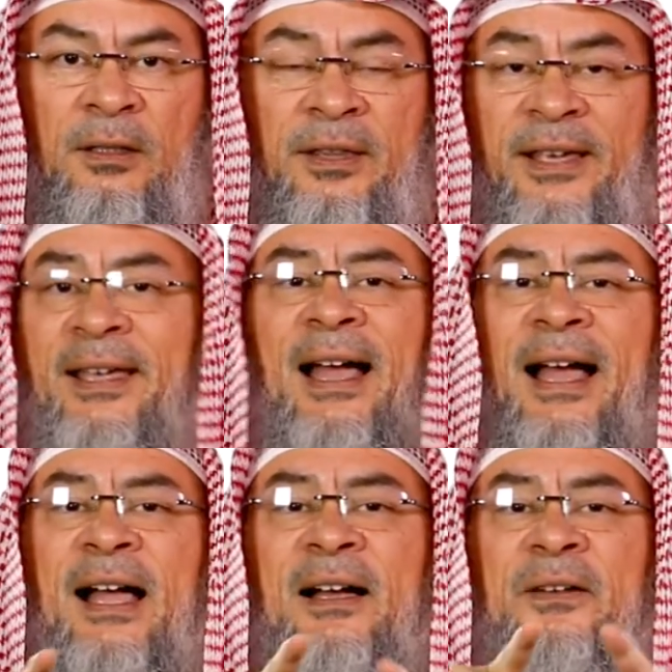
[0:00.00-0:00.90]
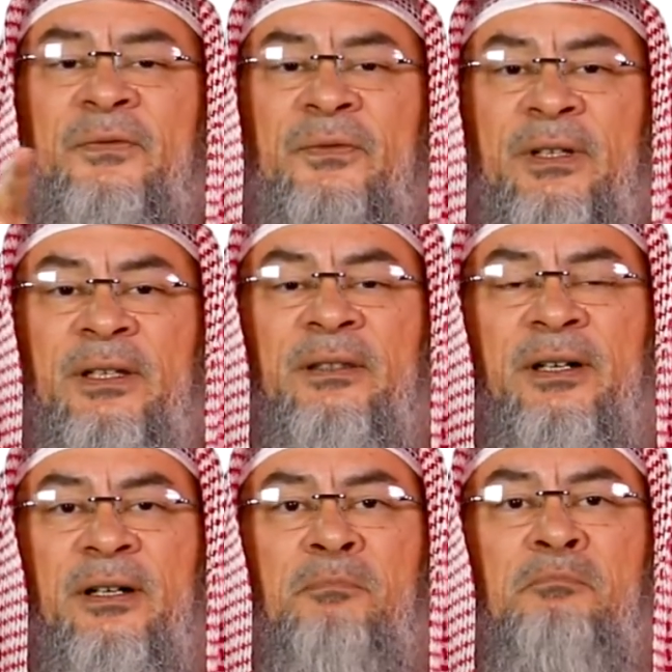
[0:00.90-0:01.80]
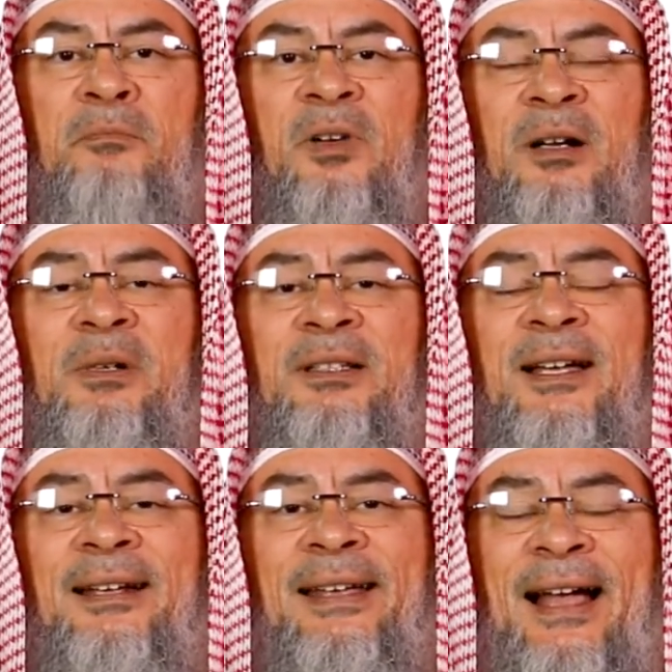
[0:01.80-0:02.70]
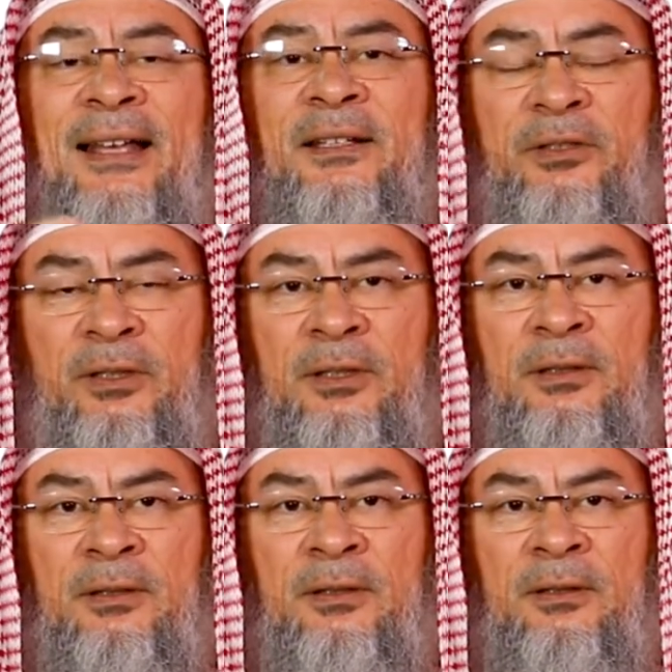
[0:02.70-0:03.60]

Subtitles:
They have in their Ramadan calendar